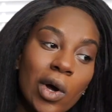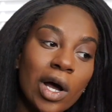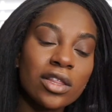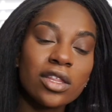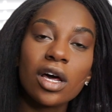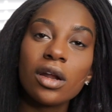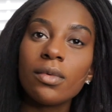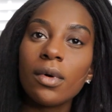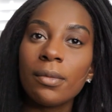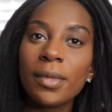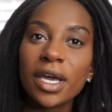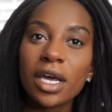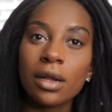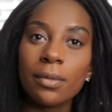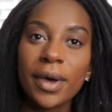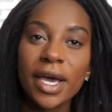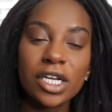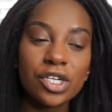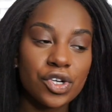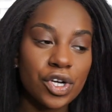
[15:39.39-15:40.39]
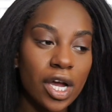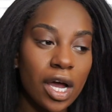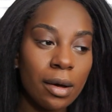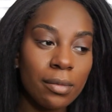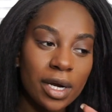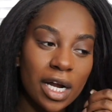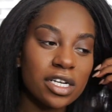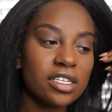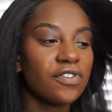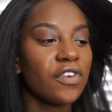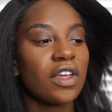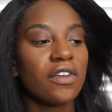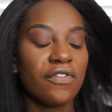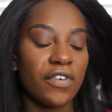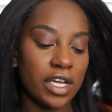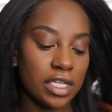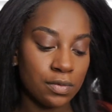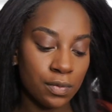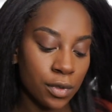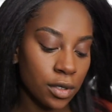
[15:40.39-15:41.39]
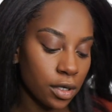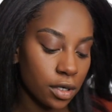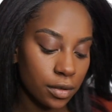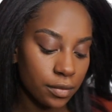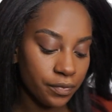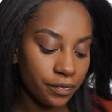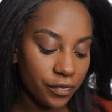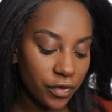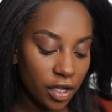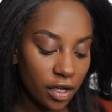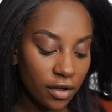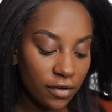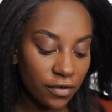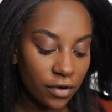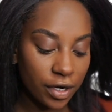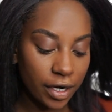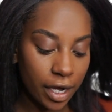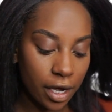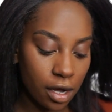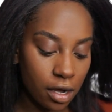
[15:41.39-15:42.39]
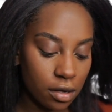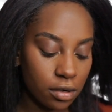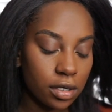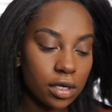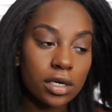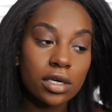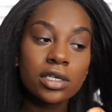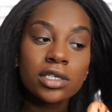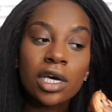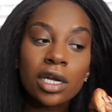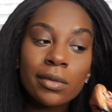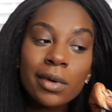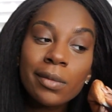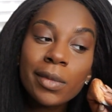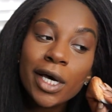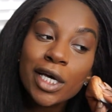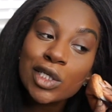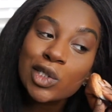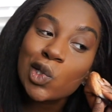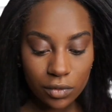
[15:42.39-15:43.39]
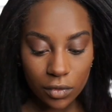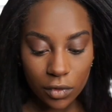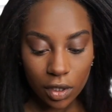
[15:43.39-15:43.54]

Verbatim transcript: I thought about making a Patreon, but I just feel like Facebook, for now, is gonna be best.